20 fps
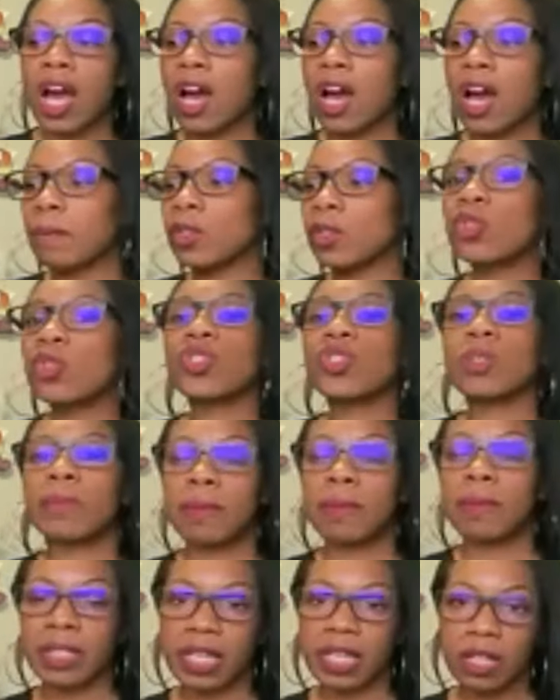um, you
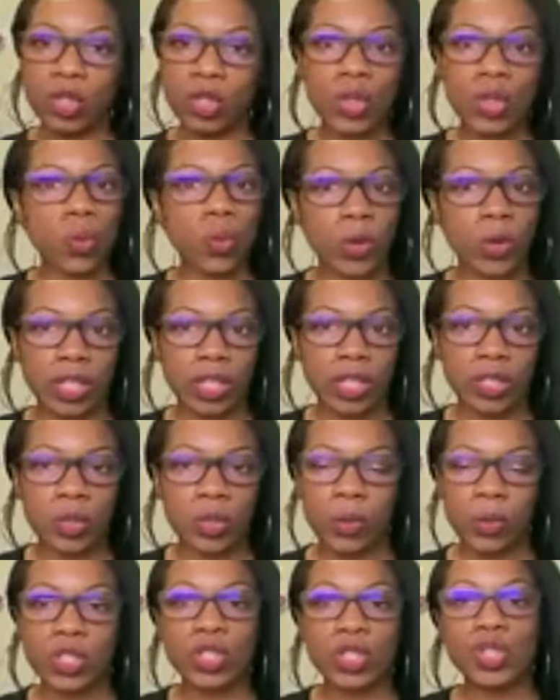should be able to get a toy
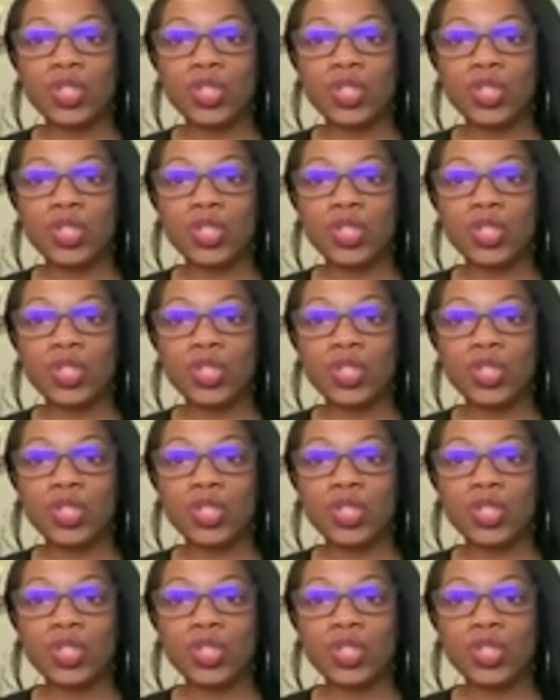into it.